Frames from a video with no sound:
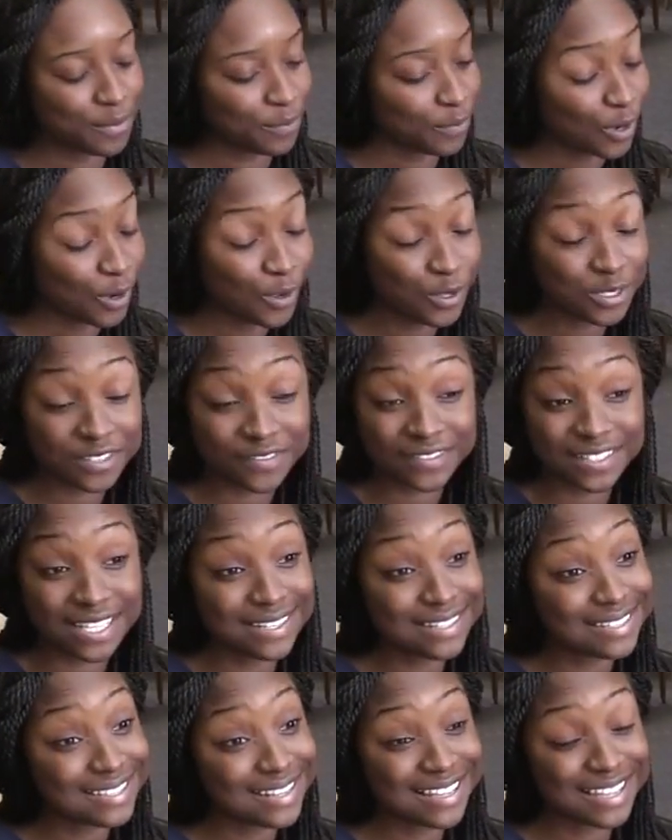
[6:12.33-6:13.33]
Pros of
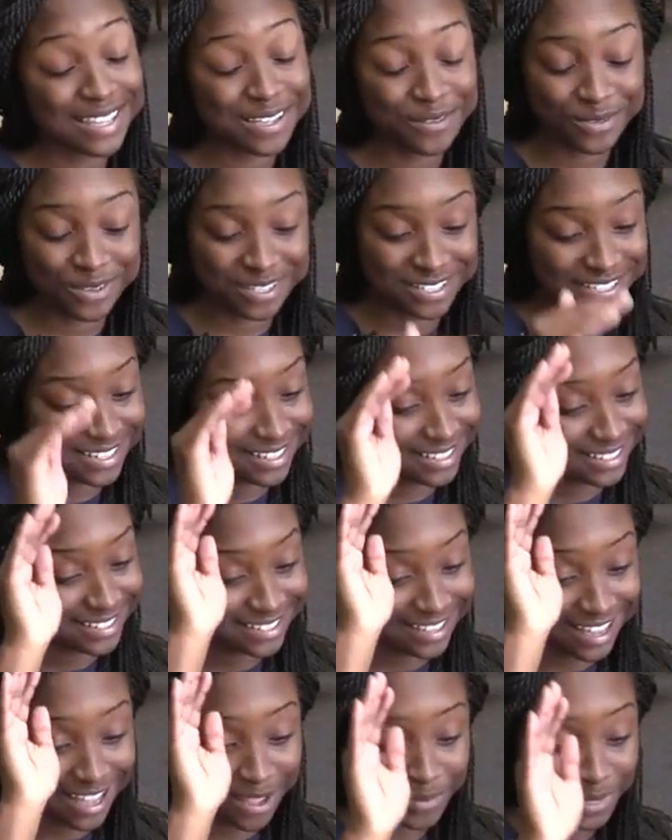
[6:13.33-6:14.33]
teaching, it was
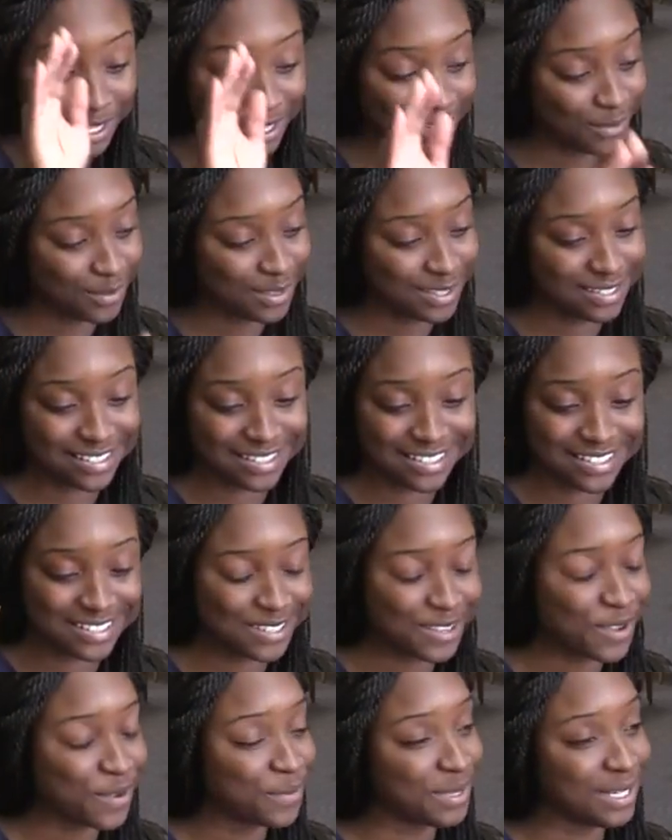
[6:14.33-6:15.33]
just
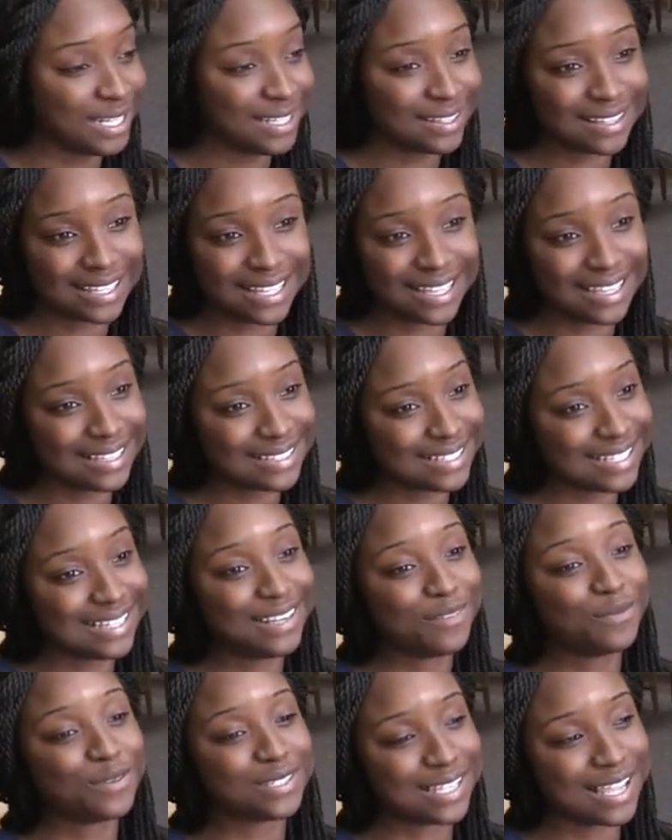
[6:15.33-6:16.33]
so many things.
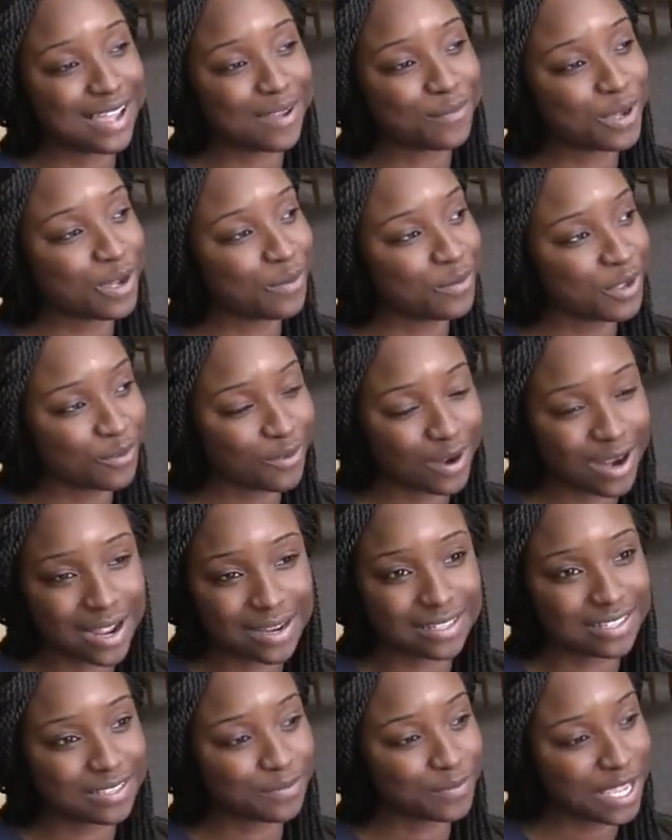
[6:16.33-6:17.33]
And it was that moment where I
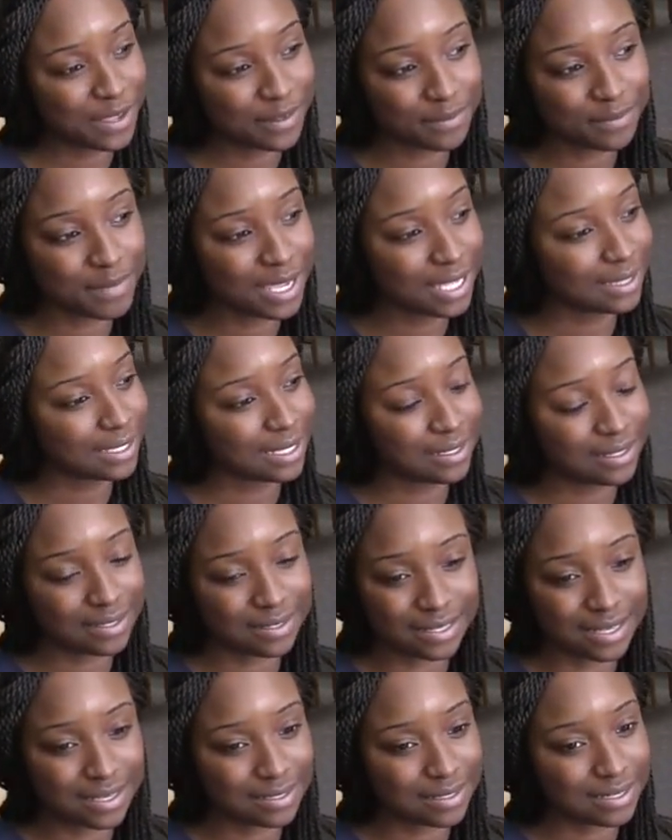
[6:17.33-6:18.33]
just made that
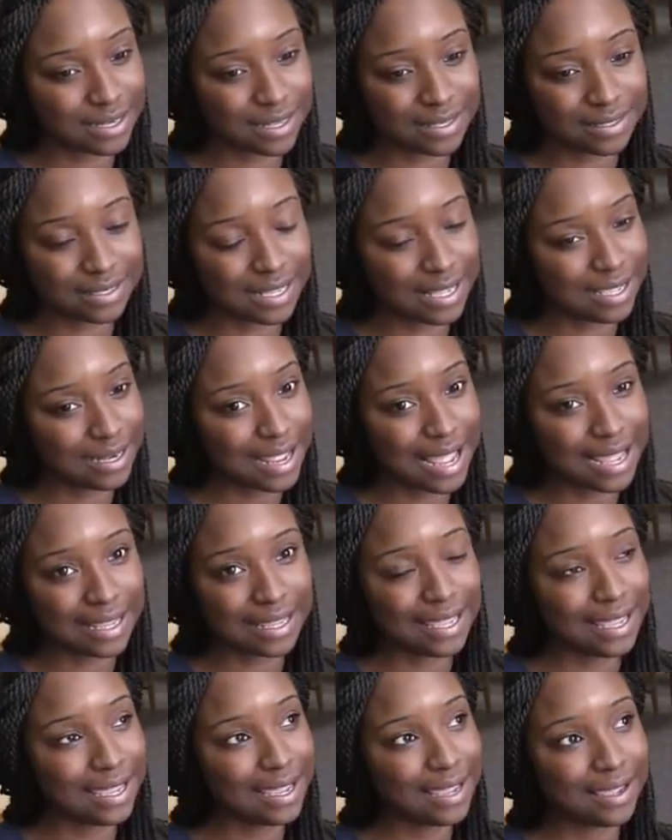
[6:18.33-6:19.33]
decision. I said, I
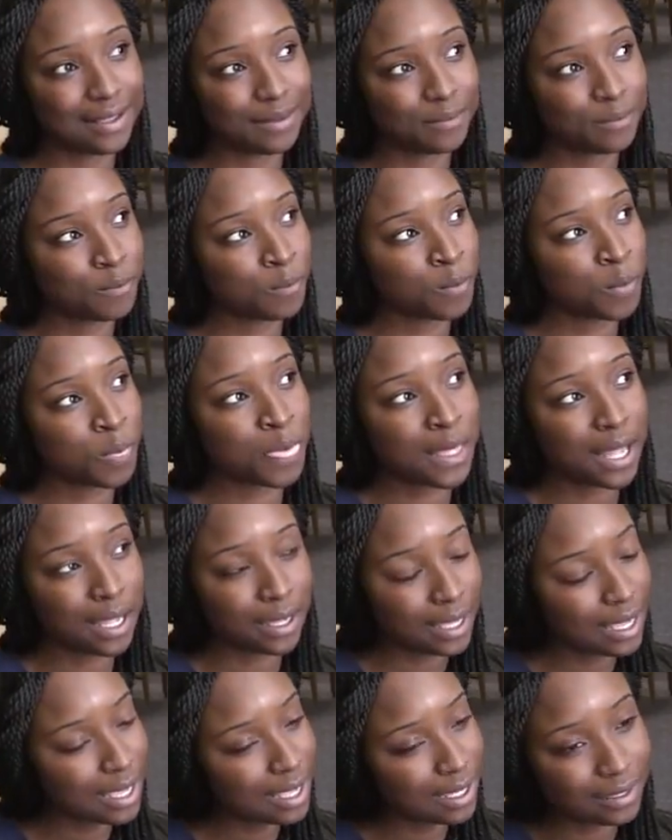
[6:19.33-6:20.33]
can't
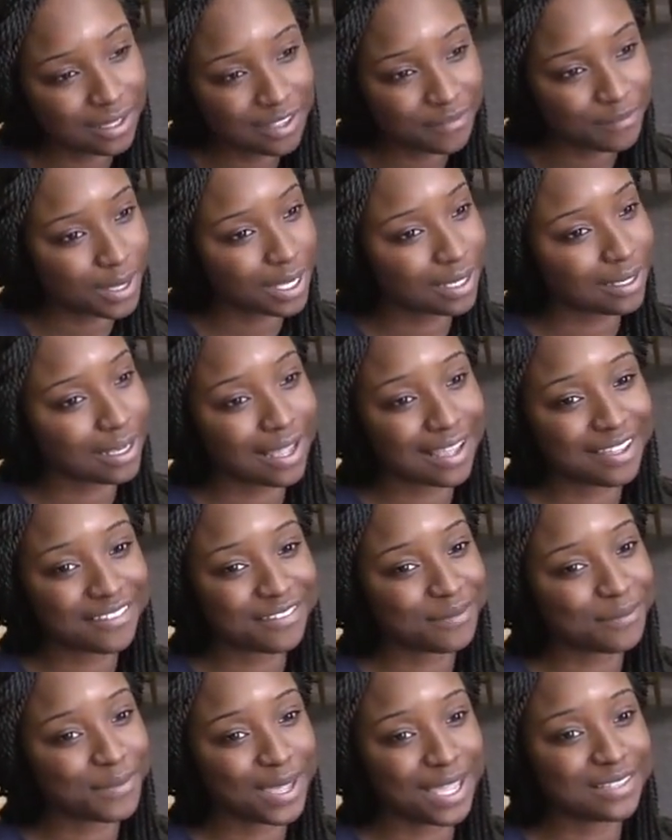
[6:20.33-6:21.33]
live my life
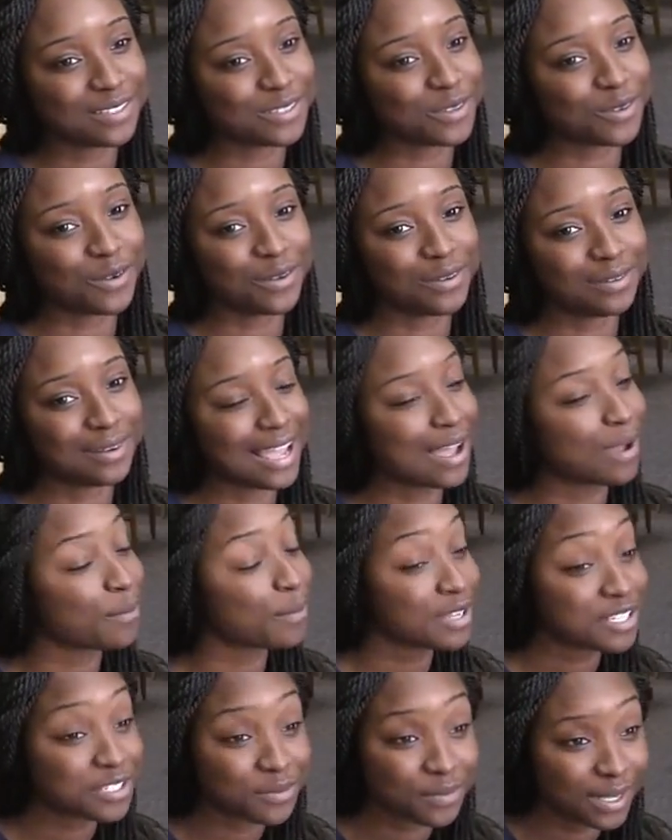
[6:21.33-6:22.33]
based on how
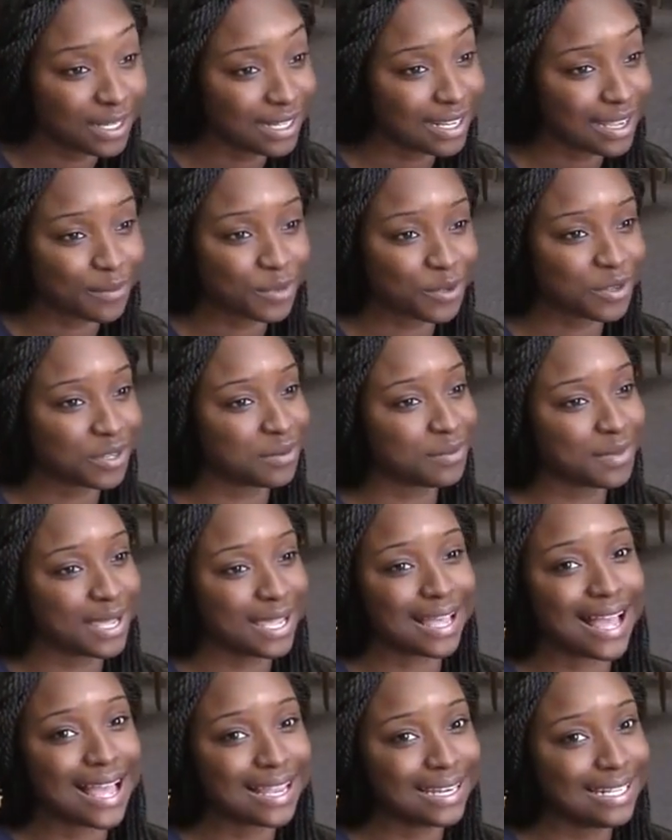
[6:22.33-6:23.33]
much money I'm going to
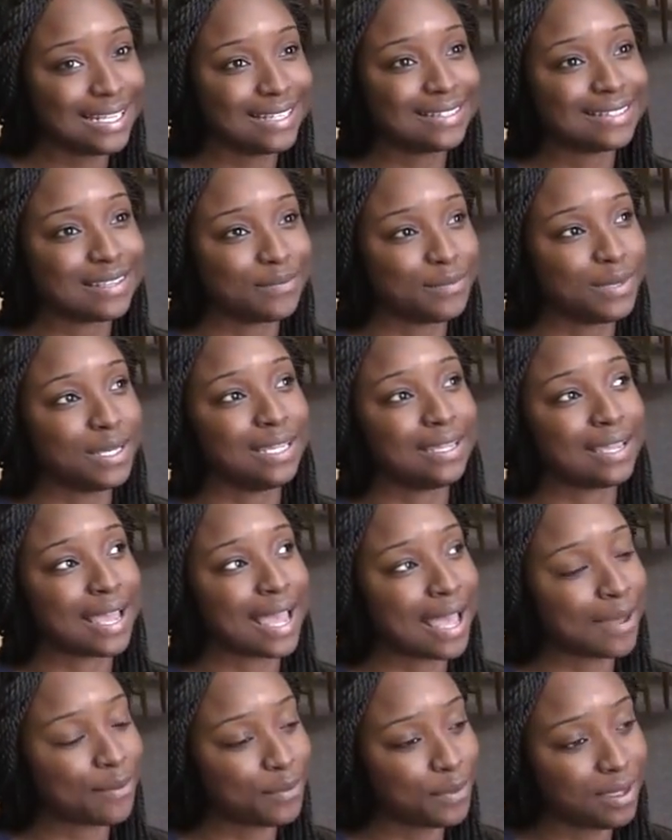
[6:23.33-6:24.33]
make. I need to be
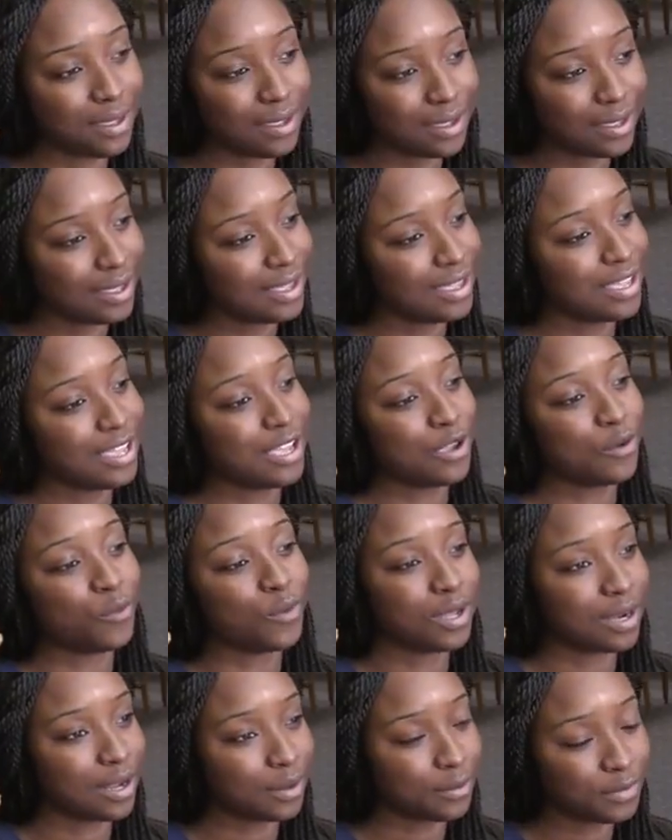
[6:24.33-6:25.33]
happy in
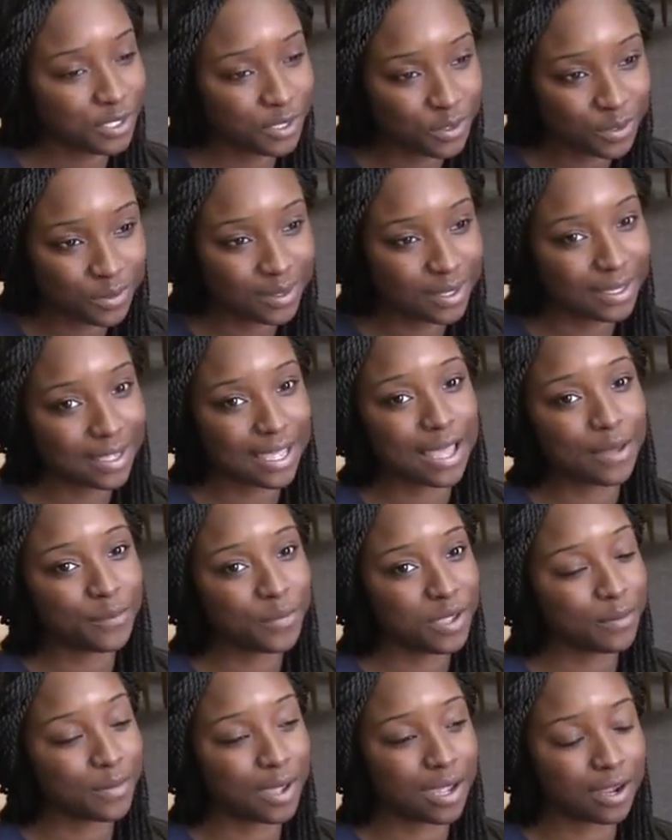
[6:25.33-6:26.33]
what I'm doing,
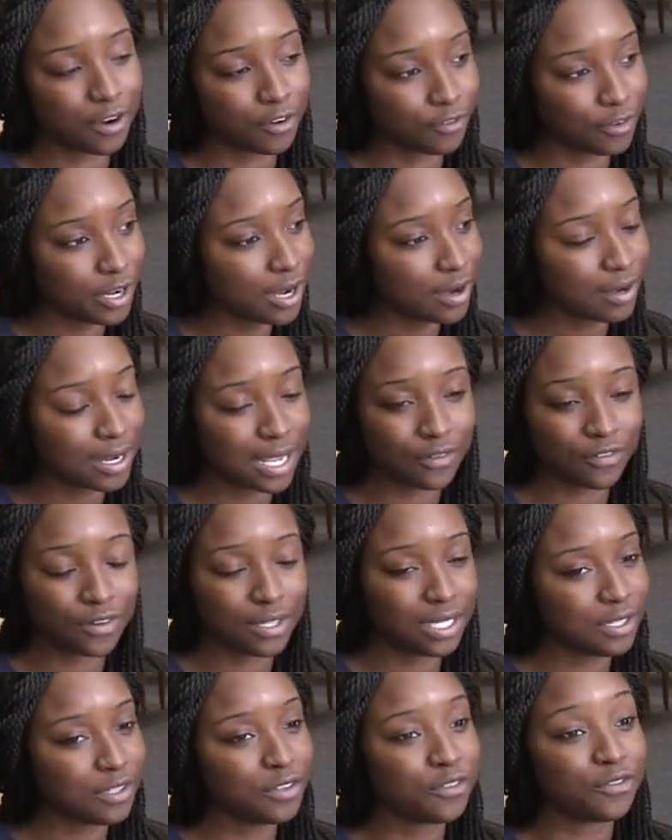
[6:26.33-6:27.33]
happy in my career. And I
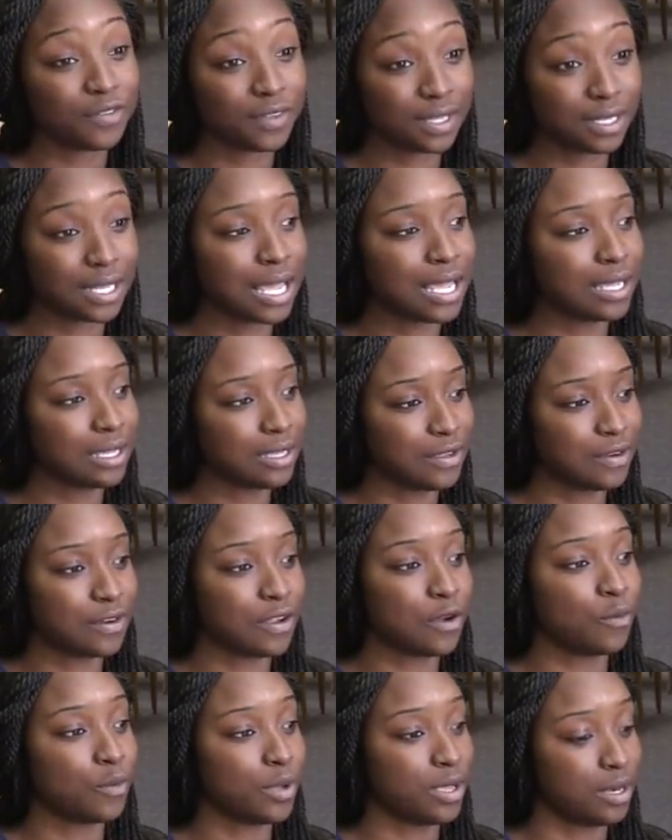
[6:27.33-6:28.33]
really do feel like, you
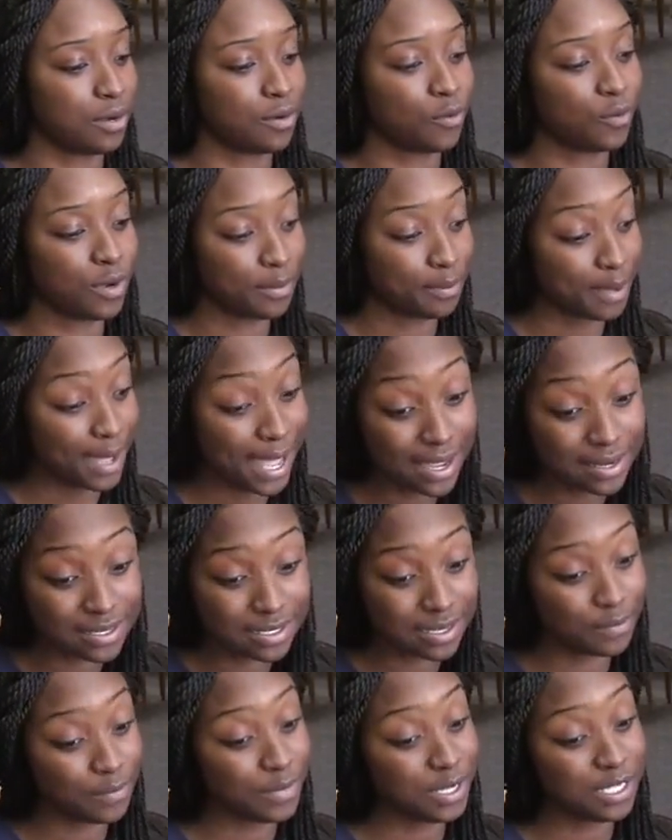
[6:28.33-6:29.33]
know, when
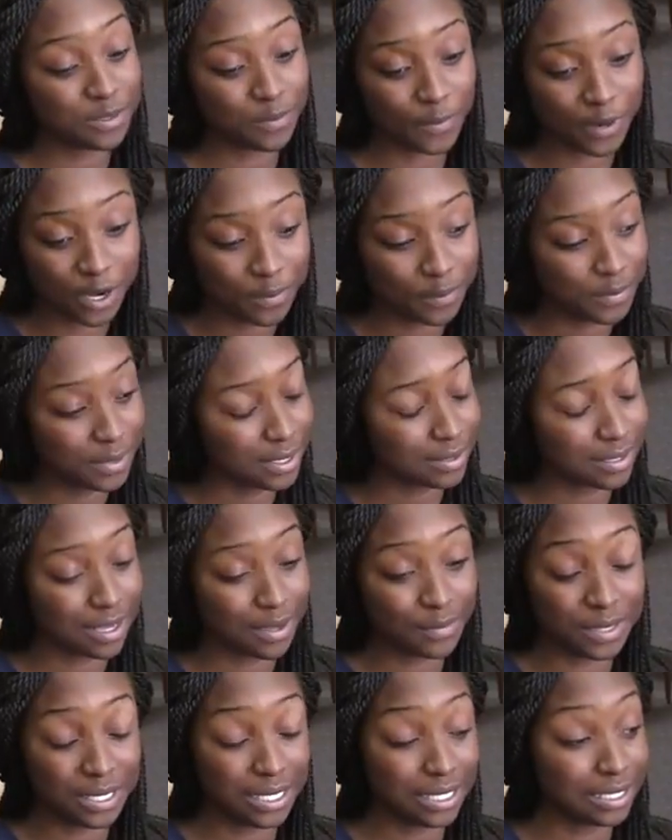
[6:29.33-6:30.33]
passion meets purpose,
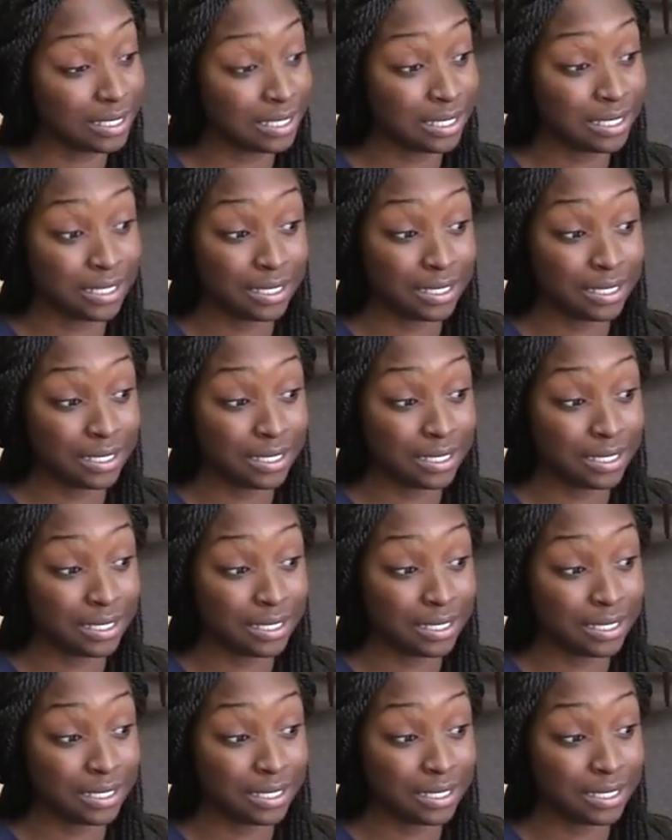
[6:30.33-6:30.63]
I mean,